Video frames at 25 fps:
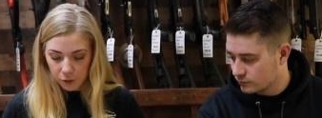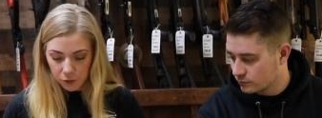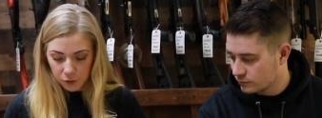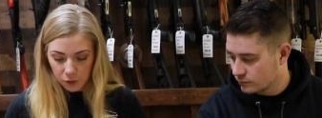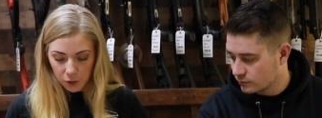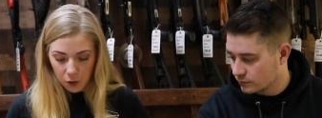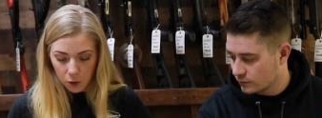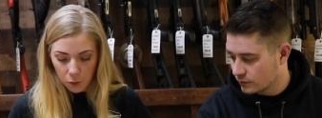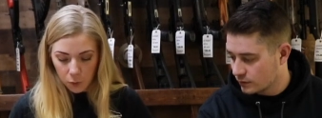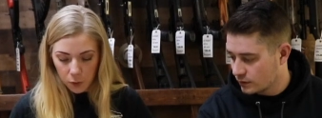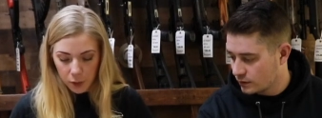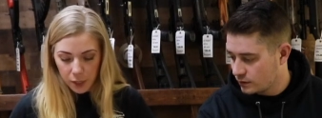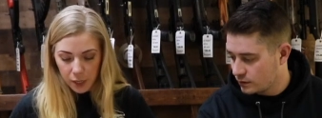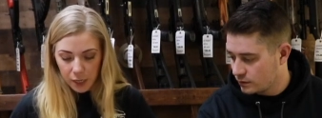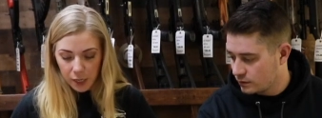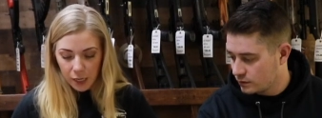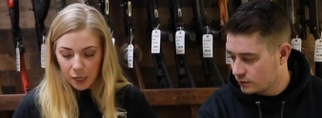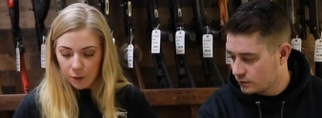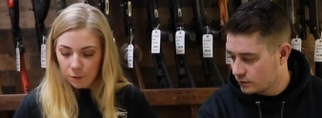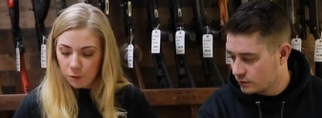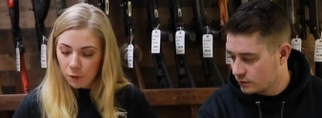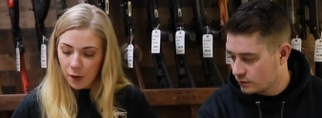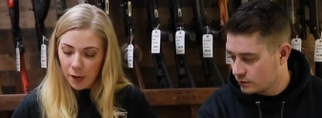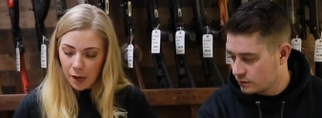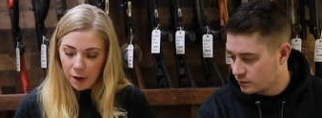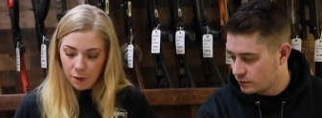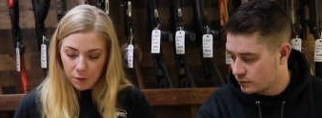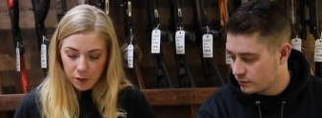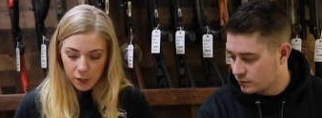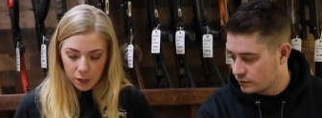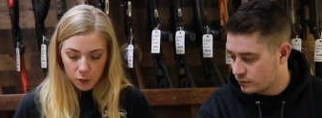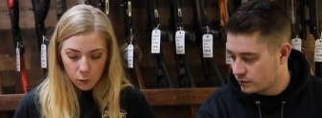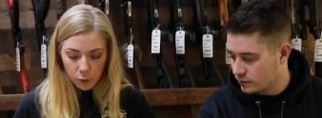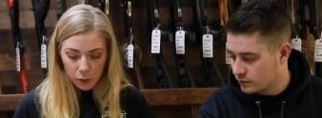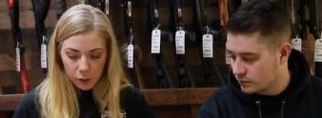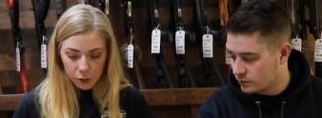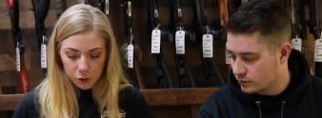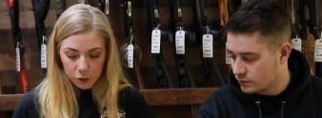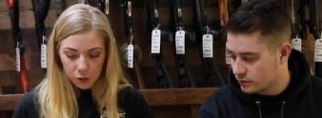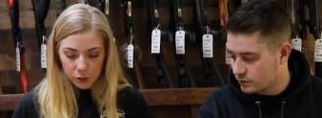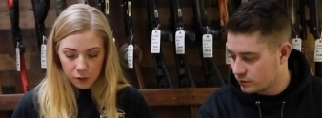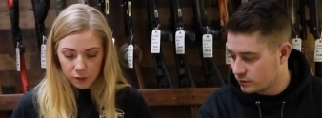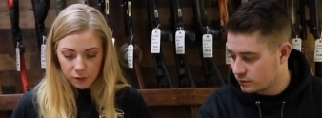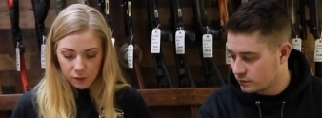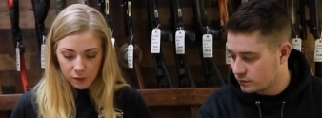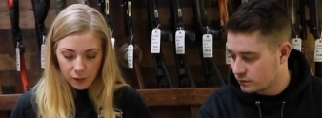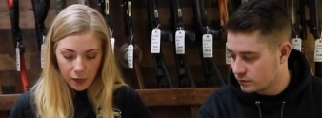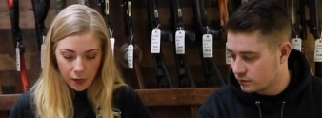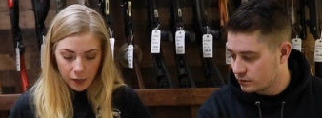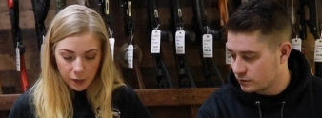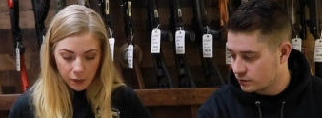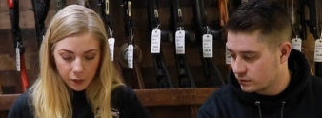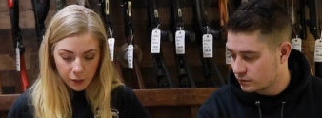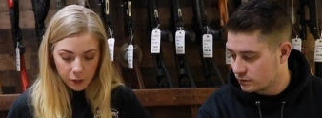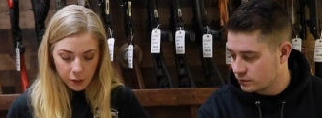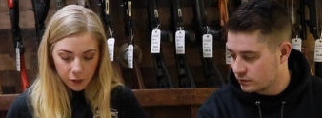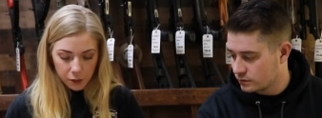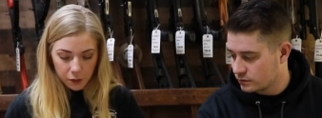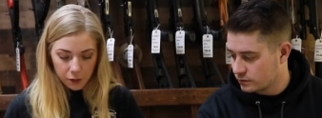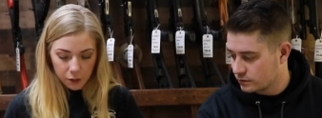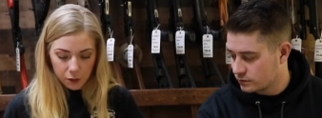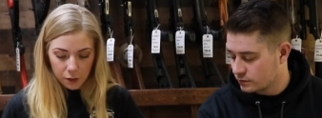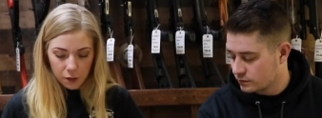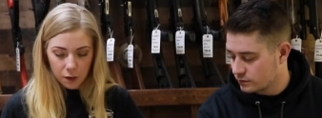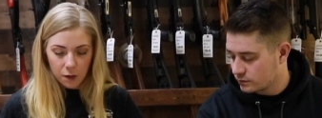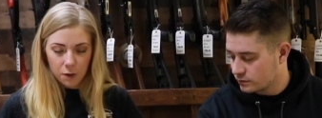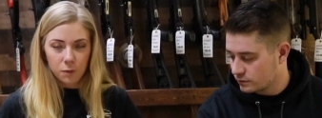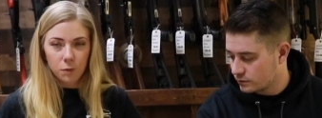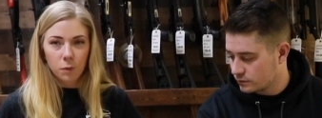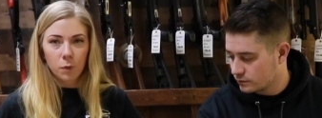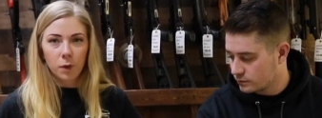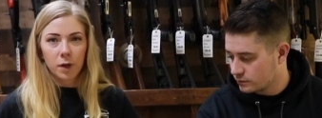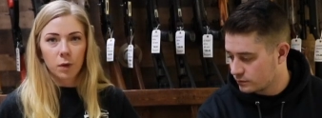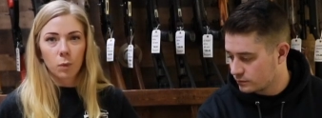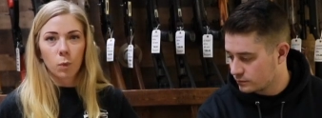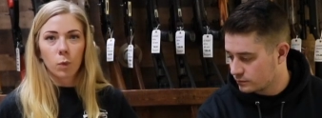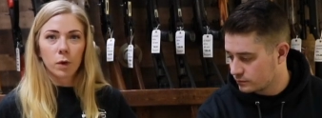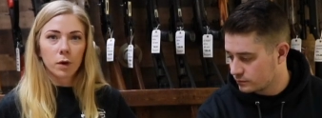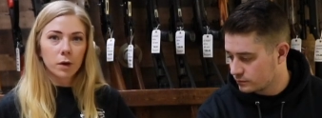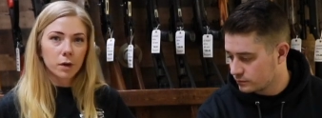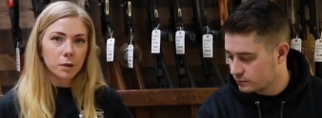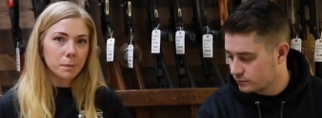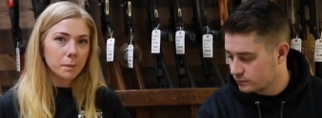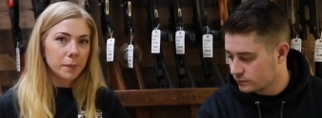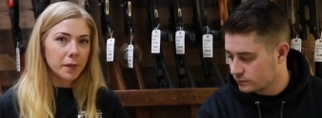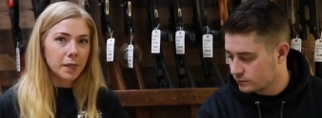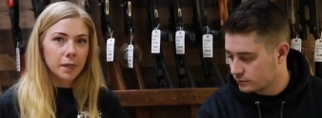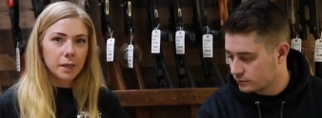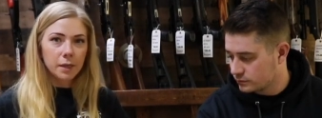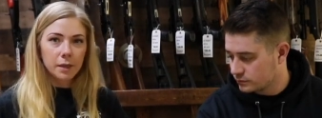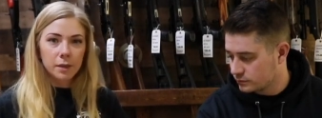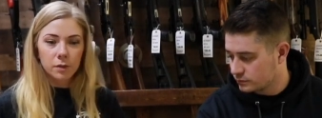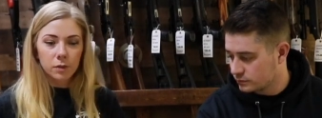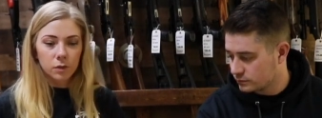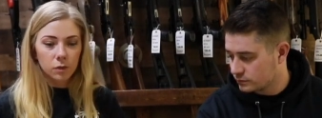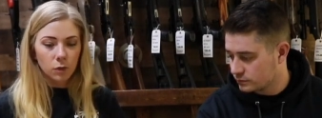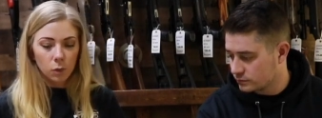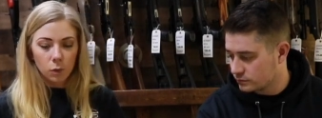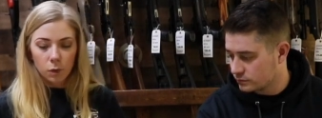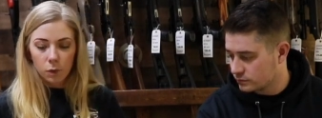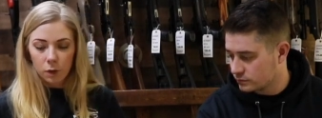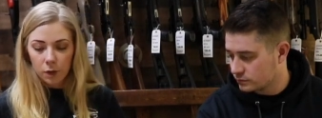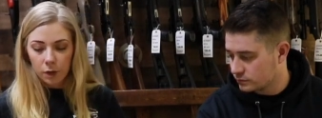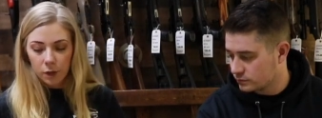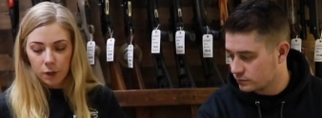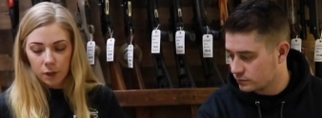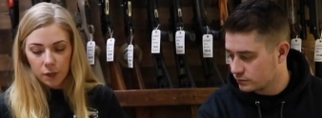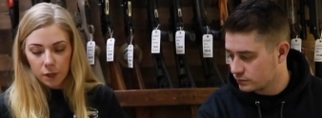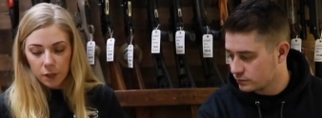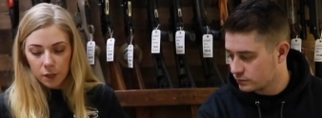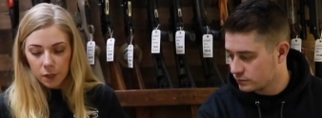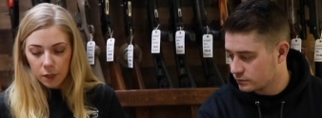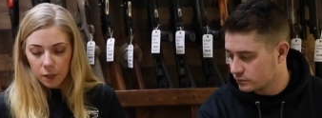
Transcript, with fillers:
Speaker 1: So if you have any questions on here of what a word means or